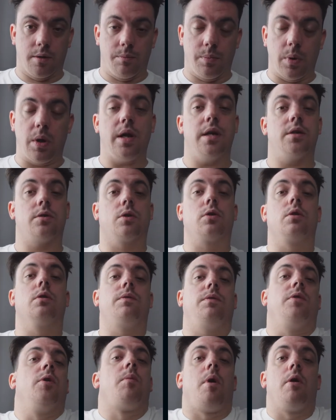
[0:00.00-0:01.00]
But it's a good
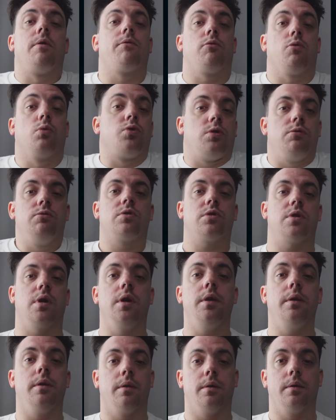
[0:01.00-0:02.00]
film overall to
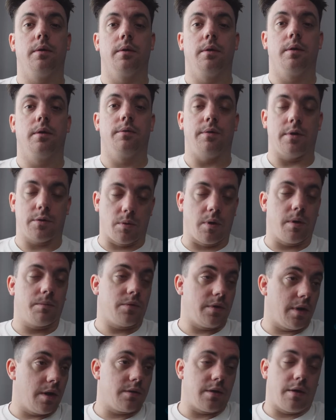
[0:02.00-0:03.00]
see. That's what I'm
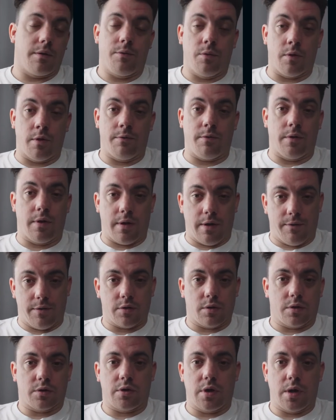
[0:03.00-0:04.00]
saying. So if
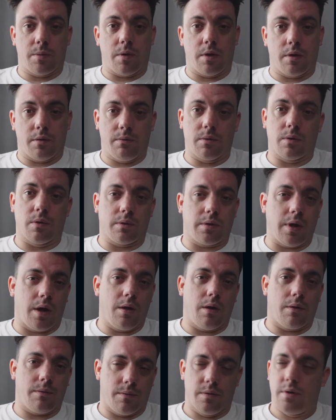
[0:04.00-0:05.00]
it's on a cinema, you've got a day
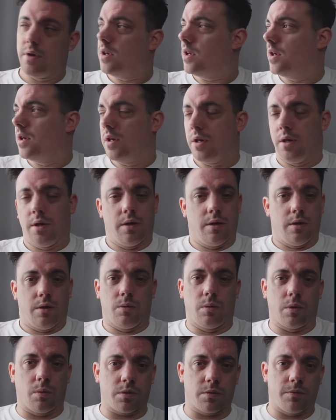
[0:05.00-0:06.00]
off,
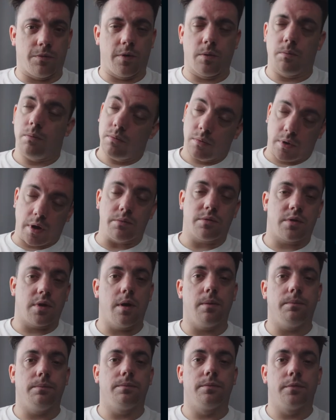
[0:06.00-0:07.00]
you want to watch a film, go and see
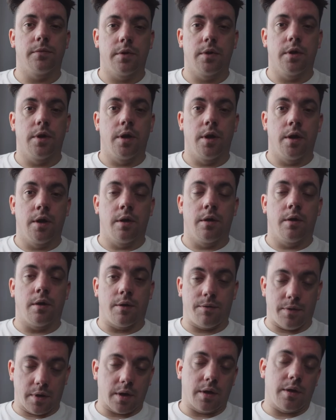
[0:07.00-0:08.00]
it.
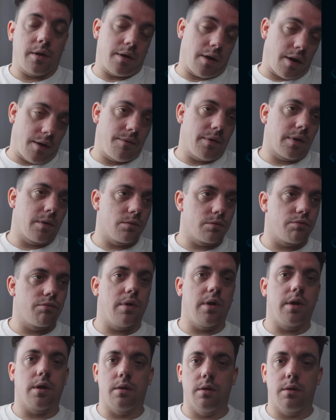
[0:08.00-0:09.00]
I think it was
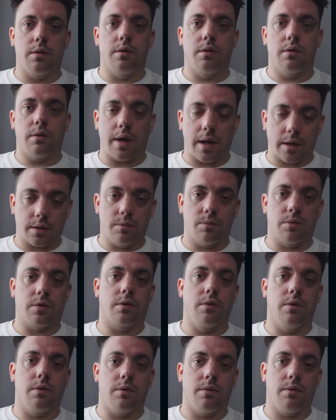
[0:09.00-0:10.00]
really good. Acting was
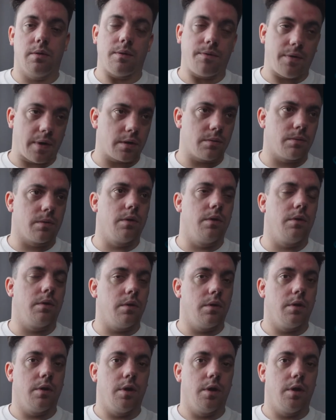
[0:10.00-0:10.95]
good. The effects were good.